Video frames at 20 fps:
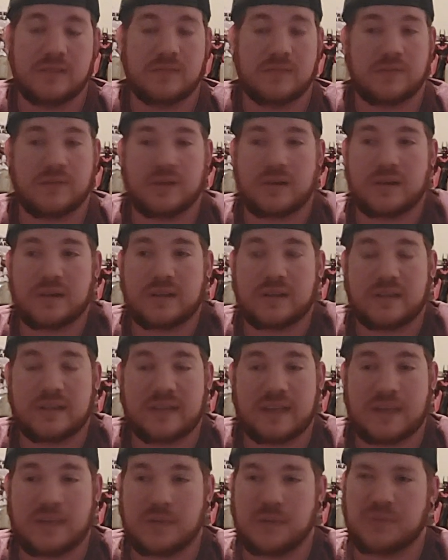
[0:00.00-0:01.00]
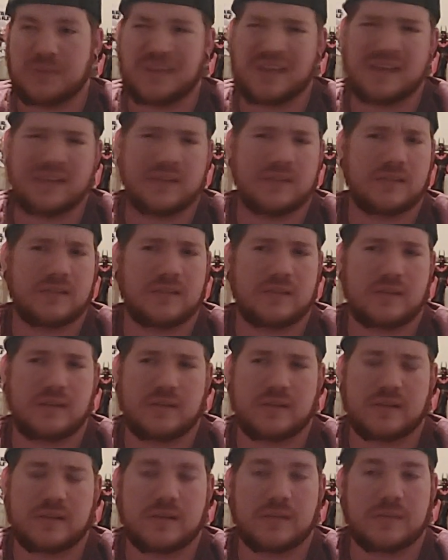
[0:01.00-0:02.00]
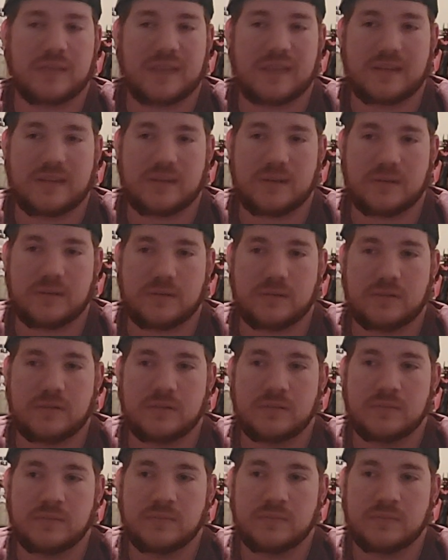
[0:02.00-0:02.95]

Very good game. You play as the Commandos,